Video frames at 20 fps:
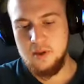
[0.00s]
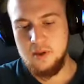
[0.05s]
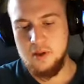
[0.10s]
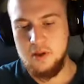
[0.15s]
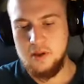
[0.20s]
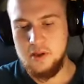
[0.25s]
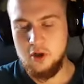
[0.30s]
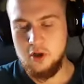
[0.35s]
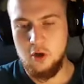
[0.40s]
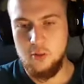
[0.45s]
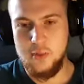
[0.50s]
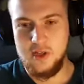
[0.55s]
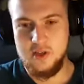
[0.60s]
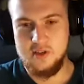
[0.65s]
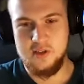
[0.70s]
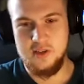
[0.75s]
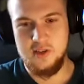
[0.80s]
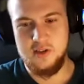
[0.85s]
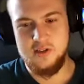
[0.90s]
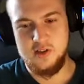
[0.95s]

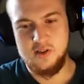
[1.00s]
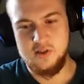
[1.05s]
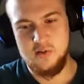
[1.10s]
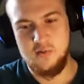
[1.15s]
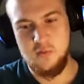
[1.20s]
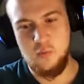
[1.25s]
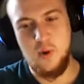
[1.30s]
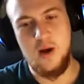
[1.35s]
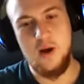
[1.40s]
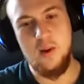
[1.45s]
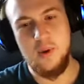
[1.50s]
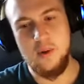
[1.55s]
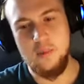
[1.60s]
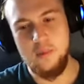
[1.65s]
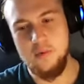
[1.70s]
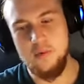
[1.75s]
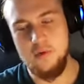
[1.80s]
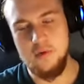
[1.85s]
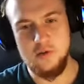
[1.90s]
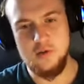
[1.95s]
economics, in the sense of why
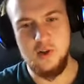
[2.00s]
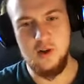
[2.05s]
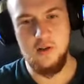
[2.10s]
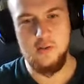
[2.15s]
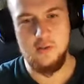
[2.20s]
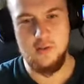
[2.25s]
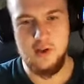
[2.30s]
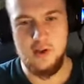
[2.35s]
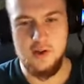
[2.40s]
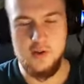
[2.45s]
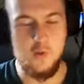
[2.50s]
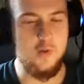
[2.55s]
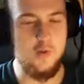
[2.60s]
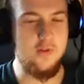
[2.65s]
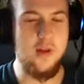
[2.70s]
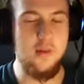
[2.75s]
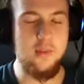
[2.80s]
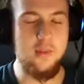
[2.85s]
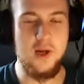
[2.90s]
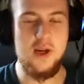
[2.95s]
people do certain things
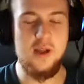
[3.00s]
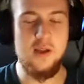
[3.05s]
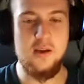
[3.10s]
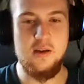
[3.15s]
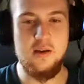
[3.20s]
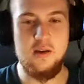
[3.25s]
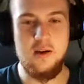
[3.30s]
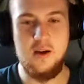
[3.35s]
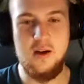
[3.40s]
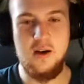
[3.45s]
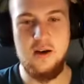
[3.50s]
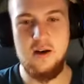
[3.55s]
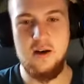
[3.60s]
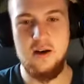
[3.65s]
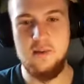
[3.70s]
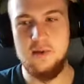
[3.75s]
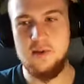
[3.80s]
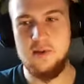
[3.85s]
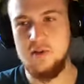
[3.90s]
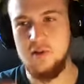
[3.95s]
with their money.
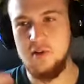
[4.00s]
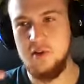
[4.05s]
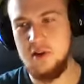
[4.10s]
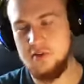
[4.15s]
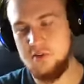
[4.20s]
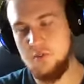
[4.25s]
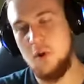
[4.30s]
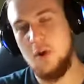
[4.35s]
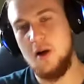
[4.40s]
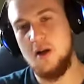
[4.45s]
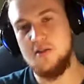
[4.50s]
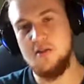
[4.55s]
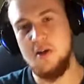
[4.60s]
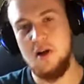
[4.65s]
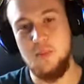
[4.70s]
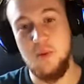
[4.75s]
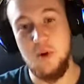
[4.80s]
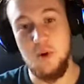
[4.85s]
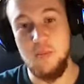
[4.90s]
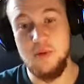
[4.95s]
And so that's what I
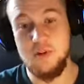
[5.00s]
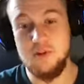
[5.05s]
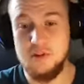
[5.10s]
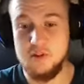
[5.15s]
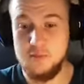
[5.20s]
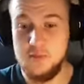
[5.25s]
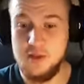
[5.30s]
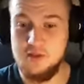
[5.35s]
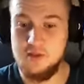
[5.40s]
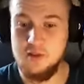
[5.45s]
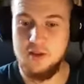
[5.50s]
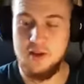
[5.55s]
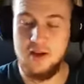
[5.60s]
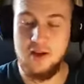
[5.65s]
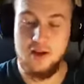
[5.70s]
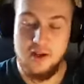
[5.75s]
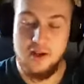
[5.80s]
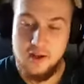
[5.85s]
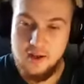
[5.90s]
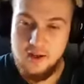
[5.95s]
started my business based on
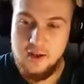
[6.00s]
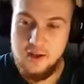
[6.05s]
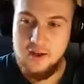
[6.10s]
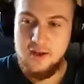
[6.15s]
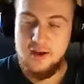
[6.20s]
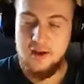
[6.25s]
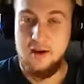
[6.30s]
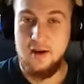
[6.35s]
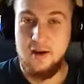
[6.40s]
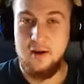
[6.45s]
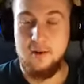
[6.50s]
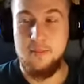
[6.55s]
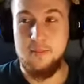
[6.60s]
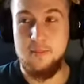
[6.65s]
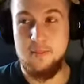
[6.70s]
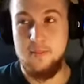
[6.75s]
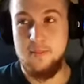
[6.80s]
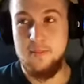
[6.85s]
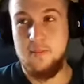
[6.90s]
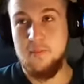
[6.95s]
that.
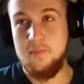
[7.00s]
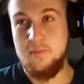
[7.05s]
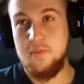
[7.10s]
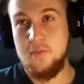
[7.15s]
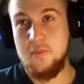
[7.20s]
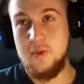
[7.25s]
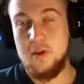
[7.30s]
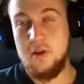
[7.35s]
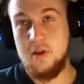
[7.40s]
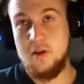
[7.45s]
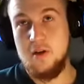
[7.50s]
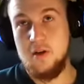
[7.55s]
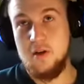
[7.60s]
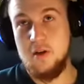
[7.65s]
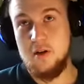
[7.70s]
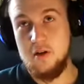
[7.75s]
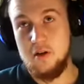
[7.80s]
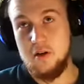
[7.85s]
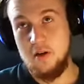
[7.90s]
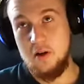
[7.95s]

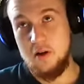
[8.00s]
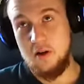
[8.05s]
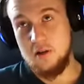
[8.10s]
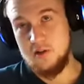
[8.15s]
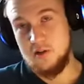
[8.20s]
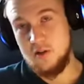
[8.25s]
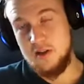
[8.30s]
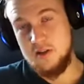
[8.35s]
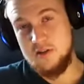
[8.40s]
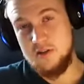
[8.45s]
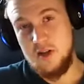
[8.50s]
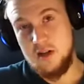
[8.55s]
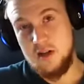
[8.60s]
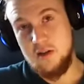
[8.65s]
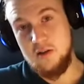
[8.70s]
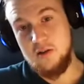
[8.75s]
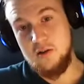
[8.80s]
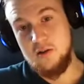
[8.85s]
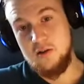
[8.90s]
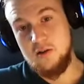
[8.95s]
And so that's
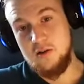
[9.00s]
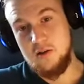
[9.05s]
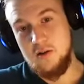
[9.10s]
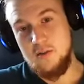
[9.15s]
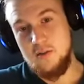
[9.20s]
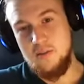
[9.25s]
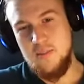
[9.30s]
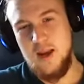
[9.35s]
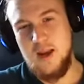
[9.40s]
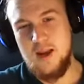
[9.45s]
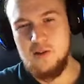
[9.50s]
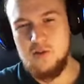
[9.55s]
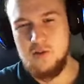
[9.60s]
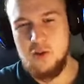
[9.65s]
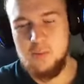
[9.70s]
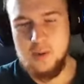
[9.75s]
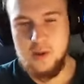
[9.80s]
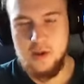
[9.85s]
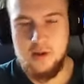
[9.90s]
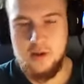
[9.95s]
kind of the main
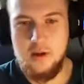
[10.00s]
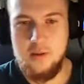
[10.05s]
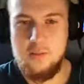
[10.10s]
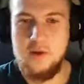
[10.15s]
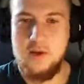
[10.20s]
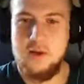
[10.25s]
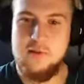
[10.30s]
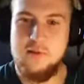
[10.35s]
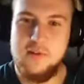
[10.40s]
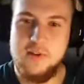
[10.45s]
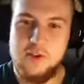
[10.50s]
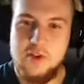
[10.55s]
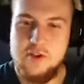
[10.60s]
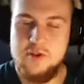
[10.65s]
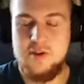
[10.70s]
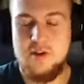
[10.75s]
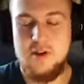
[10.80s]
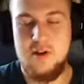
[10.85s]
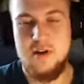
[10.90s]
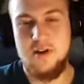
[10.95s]
topic that I'm kind of
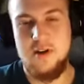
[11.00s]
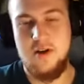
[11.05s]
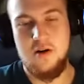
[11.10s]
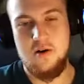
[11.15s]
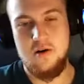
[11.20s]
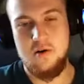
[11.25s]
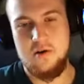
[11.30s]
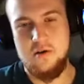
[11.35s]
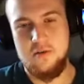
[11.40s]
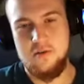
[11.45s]
interested in now.